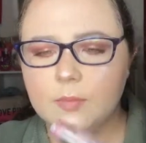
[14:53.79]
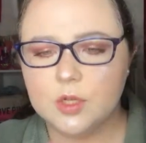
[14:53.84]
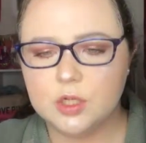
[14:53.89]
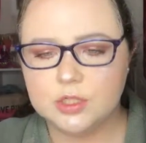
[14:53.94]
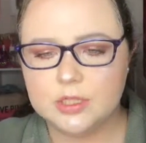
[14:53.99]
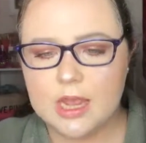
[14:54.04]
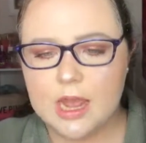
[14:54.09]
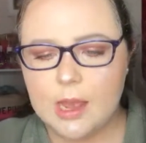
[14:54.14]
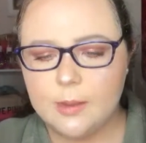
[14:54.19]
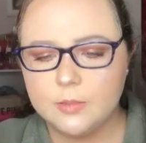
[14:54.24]

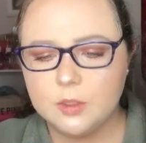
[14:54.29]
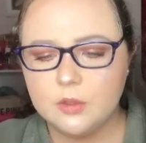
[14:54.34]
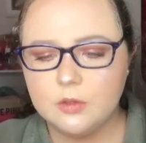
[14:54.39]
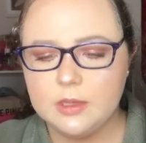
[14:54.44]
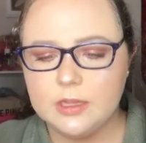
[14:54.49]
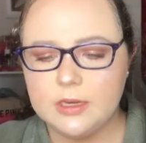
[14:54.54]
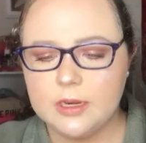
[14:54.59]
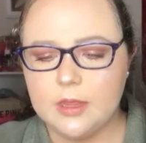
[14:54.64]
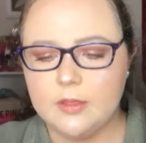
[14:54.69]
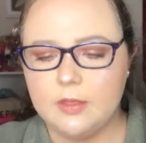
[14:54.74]
There's
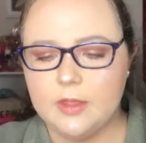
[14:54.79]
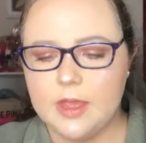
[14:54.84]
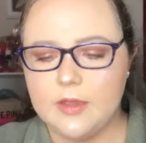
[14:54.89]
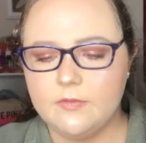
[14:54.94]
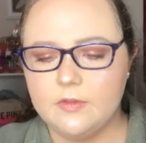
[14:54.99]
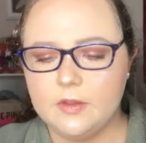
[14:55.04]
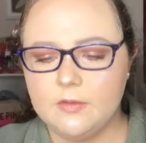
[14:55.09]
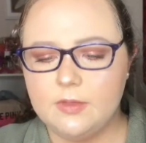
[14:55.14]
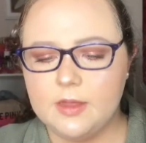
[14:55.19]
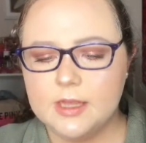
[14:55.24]
absolutely none
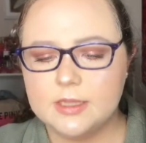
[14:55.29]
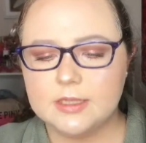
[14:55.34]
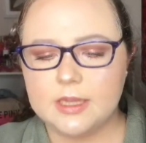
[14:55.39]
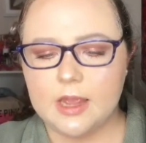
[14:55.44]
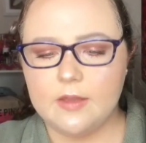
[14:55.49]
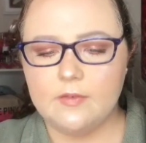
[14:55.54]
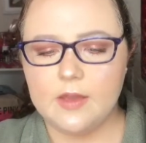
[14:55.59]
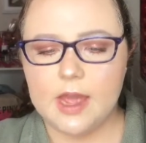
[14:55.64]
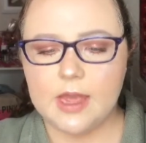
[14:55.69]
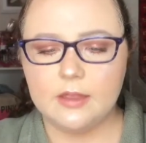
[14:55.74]
left of this.
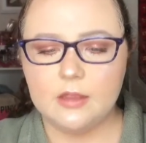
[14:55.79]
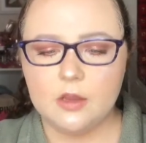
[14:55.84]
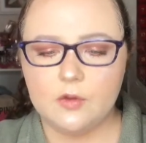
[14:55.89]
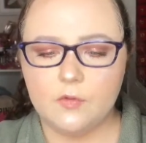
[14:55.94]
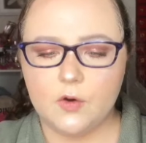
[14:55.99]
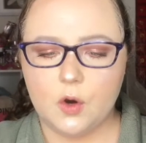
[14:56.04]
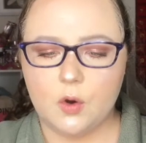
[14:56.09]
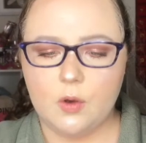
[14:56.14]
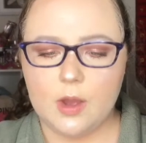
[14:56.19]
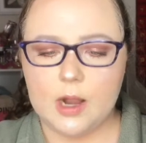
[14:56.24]
I've had this
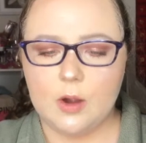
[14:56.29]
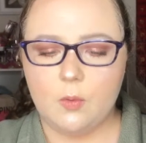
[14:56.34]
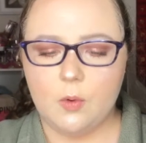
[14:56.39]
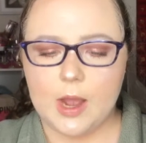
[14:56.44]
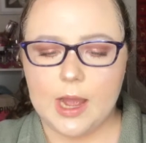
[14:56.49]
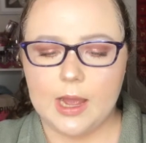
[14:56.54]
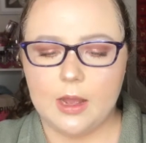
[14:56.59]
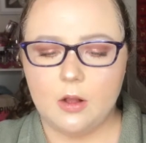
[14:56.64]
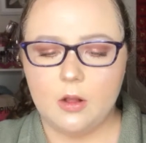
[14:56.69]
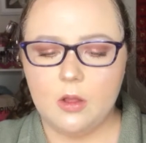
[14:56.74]
for quite a
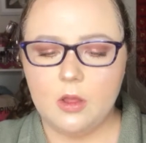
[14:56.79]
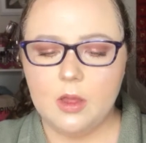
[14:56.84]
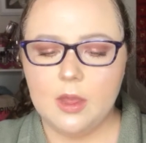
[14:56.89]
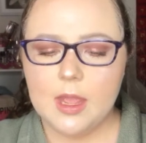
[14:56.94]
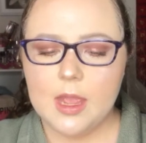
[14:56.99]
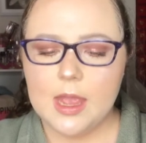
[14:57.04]
while,